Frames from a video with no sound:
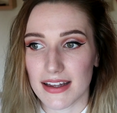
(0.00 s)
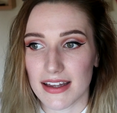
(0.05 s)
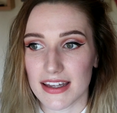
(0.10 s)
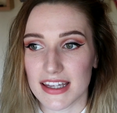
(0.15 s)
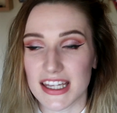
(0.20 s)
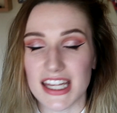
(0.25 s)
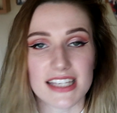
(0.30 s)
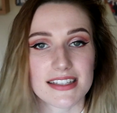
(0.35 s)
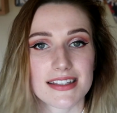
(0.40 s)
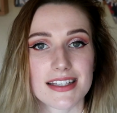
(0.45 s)

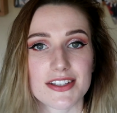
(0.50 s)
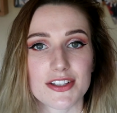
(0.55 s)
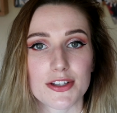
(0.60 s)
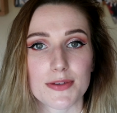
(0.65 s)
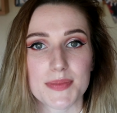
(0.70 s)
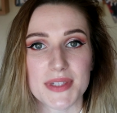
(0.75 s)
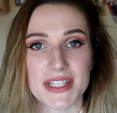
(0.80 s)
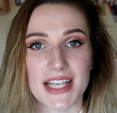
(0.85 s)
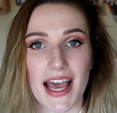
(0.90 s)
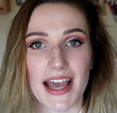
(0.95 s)
this is
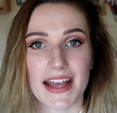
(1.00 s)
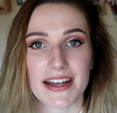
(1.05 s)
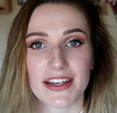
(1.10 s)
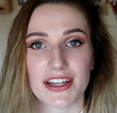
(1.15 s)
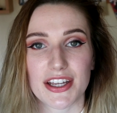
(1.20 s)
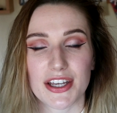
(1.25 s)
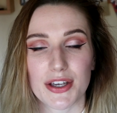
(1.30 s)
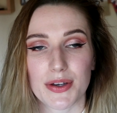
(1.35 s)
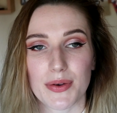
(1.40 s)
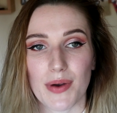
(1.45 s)
upsetting
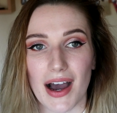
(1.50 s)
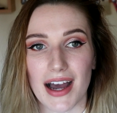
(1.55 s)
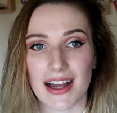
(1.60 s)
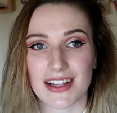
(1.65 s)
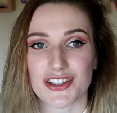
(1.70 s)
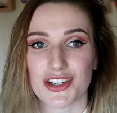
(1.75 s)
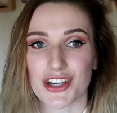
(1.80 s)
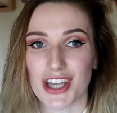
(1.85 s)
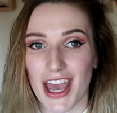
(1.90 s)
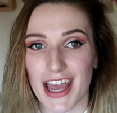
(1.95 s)
you
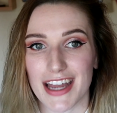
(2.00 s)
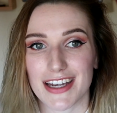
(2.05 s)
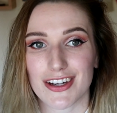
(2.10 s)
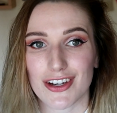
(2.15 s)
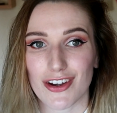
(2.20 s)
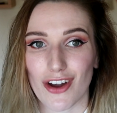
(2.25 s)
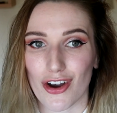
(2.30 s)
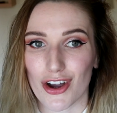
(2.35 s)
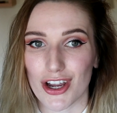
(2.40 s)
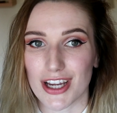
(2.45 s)
and you're getting
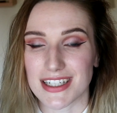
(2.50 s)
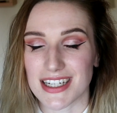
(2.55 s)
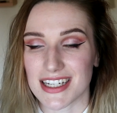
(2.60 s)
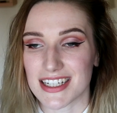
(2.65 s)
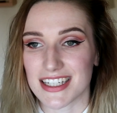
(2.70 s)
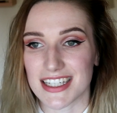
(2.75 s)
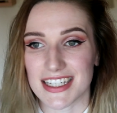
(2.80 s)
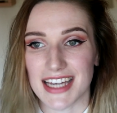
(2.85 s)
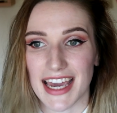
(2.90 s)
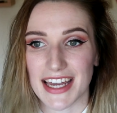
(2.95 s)
annoyed
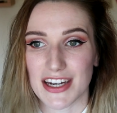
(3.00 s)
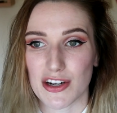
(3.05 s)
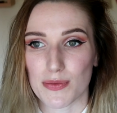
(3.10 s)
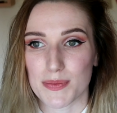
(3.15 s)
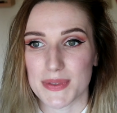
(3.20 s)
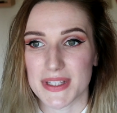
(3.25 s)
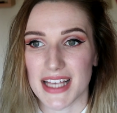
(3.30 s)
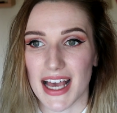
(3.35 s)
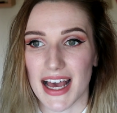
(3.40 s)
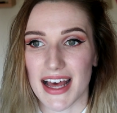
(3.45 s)
and you're getting
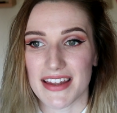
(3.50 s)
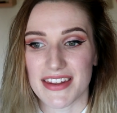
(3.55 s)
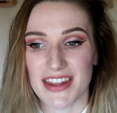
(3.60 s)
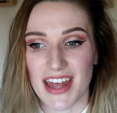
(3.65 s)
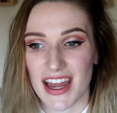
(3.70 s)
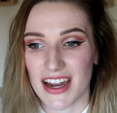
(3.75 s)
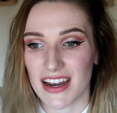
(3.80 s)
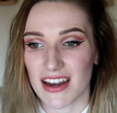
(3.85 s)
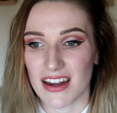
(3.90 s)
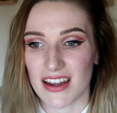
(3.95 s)
upset,
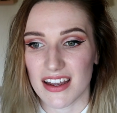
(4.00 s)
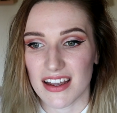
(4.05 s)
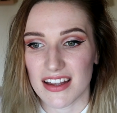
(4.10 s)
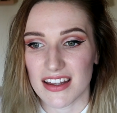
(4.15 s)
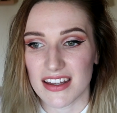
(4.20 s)
then